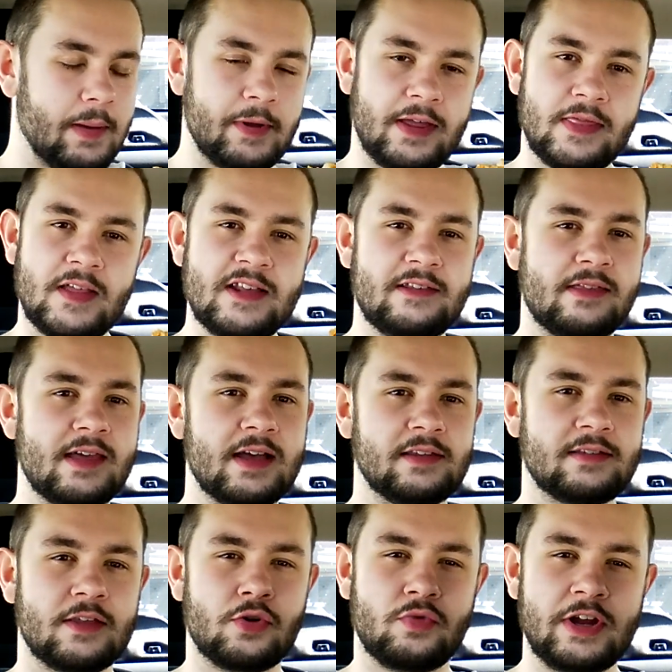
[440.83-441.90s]
I mean, these
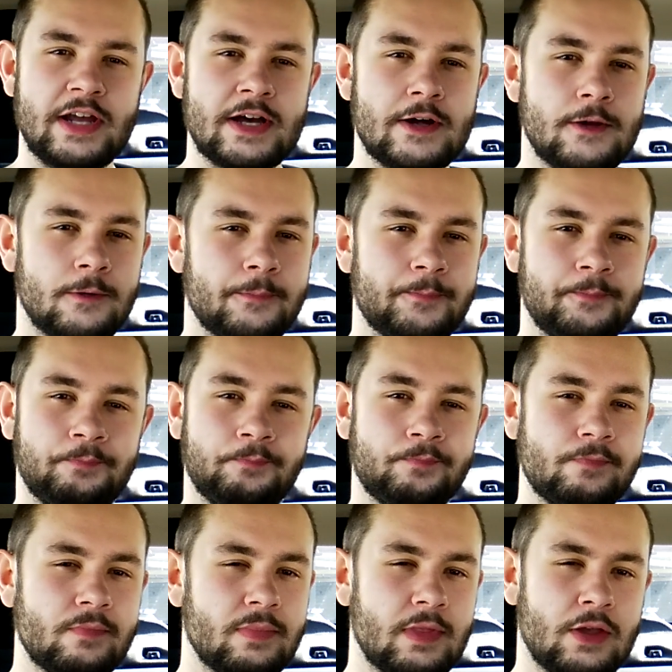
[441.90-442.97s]
things are the real
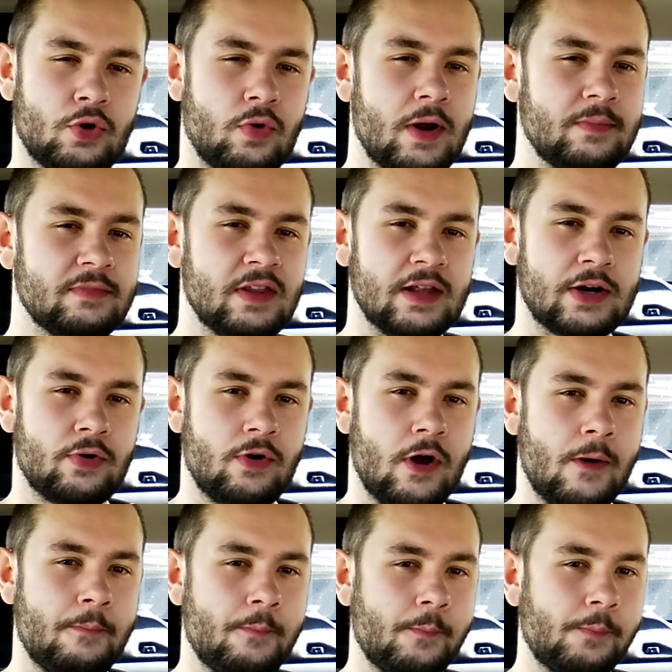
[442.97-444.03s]
creme de la
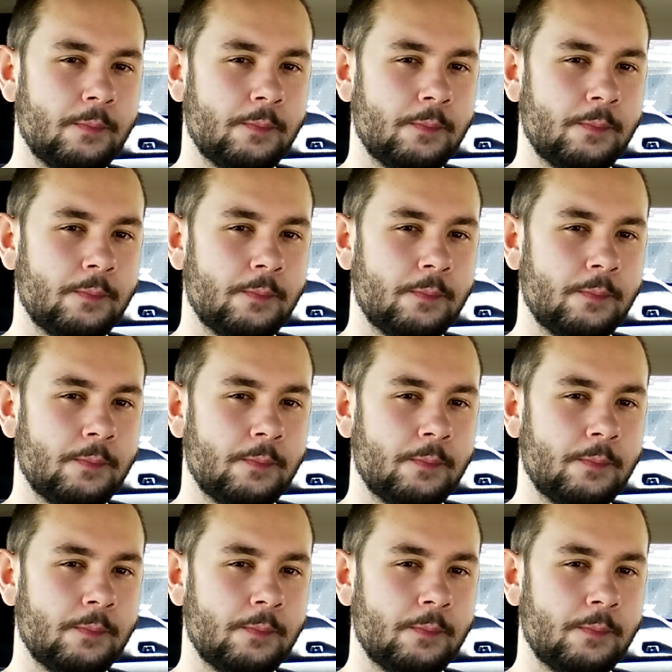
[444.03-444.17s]
crop